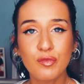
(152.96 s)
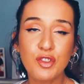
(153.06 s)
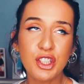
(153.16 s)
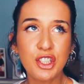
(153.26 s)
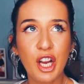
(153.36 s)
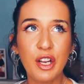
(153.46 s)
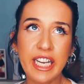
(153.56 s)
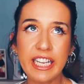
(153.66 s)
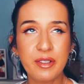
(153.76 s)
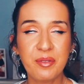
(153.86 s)
just go and
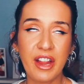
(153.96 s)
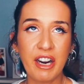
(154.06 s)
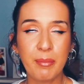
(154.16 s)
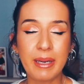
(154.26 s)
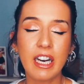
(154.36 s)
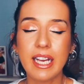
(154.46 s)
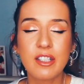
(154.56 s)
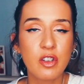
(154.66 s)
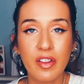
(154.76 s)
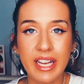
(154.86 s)
get some therapy. Like, it's
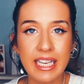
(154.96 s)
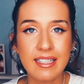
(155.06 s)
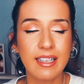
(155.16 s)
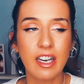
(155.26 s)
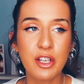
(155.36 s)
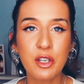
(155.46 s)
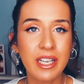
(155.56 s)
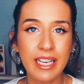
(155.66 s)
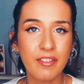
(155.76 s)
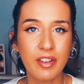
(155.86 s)
not that easy. Like, you
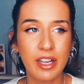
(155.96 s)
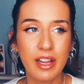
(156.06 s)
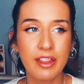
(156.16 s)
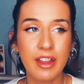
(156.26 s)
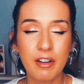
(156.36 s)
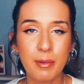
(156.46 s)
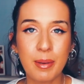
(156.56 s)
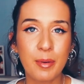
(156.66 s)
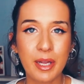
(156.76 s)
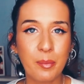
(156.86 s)
can get therapy
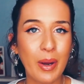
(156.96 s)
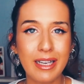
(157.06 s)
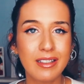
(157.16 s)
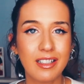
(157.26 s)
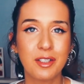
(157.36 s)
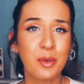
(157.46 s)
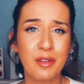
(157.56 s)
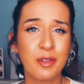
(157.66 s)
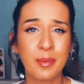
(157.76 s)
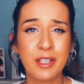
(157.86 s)
but then wait like
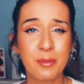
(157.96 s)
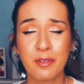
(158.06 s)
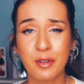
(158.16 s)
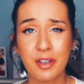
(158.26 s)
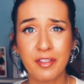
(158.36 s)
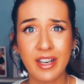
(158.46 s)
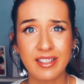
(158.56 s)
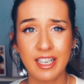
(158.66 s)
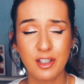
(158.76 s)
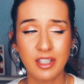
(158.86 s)
24 months before your first
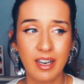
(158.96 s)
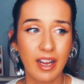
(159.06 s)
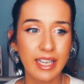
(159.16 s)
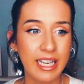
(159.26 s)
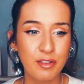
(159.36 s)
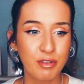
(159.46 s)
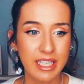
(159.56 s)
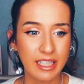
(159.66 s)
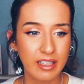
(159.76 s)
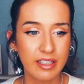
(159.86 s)
session. Like, it's
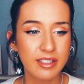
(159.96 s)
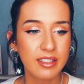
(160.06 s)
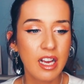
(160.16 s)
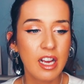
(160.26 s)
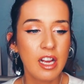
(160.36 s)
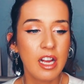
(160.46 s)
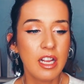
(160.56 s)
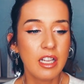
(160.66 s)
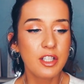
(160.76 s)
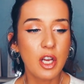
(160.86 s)
ridiculous.
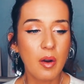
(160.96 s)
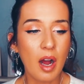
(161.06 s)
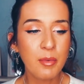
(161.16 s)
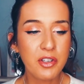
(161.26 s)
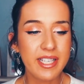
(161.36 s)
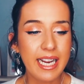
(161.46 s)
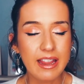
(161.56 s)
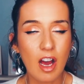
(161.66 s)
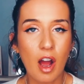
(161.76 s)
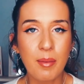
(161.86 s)
So I'm not saying
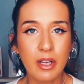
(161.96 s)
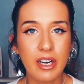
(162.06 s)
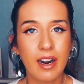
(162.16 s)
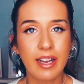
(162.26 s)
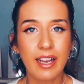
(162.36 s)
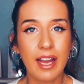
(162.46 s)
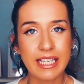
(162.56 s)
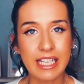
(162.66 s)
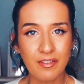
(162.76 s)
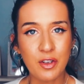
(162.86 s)
that I'm gonna like
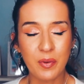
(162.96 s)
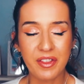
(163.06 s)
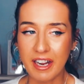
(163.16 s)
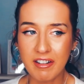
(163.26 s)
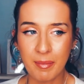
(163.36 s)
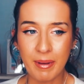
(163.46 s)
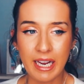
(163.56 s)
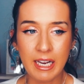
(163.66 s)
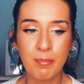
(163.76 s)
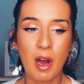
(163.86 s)
give you
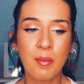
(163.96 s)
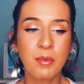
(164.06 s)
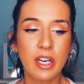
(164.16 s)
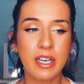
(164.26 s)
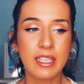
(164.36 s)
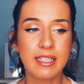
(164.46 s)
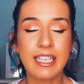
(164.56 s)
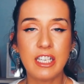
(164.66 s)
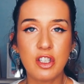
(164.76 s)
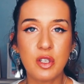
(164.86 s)
therapy, but I'm gonna
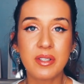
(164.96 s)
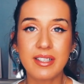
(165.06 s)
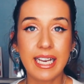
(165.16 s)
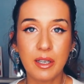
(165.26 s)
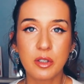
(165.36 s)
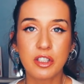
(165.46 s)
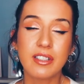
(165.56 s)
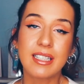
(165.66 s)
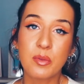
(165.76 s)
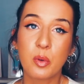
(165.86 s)
teach you skills
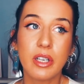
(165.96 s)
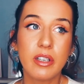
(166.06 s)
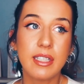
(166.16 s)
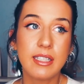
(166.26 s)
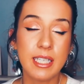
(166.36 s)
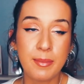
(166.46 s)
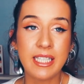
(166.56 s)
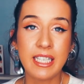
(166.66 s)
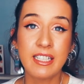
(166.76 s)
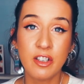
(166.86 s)
because that's what
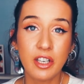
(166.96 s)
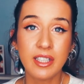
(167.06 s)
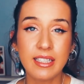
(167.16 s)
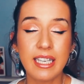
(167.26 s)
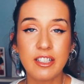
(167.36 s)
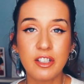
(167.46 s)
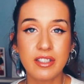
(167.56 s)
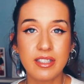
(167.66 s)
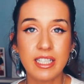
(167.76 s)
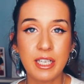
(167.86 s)
DBT does. It
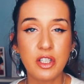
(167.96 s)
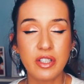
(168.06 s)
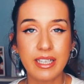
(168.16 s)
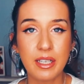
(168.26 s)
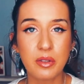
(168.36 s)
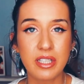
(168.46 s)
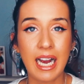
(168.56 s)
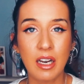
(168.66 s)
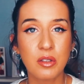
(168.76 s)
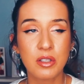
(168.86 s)
does teach you skills to
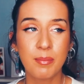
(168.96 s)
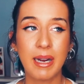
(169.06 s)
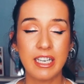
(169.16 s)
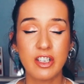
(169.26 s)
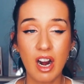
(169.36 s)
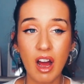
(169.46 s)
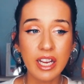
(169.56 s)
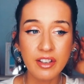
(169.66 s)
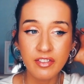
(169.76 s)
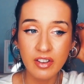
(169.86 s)
how to manage
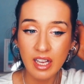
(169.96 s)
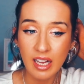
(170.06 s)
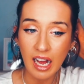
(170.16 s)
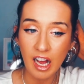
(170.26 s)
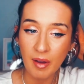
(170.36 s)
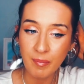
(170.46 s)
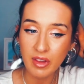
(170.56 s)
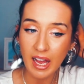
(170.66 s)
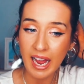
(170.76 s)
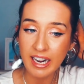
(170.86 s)
life. And
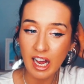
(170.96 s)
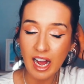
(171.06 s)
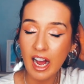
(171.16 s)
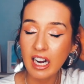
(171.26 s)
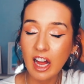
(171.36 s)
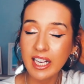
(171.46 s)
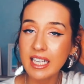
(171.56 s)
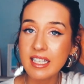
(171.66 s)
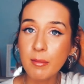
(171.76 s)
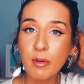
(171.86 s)
like I
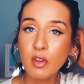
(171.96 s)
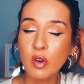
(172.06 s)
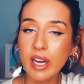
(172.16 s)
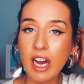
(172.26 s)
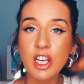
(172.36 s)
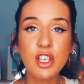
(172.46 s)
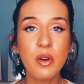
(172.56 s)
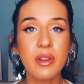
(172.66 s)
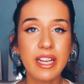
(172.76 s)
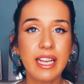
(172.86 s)
said before, I
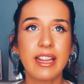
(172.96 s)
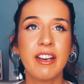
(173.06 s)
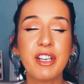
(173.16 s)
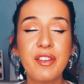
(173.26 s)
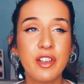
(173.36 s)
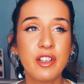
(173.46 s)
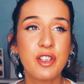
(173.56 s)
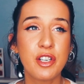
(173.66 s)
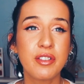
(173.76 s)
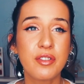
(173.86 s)
don't think they're even
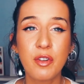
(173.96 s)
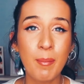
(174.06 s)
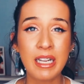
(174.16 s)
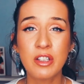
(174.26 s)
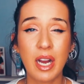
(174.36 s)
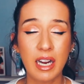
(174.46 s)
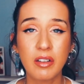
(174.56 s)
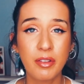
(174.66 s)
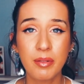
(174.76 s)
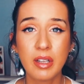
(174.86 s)
just for mental health,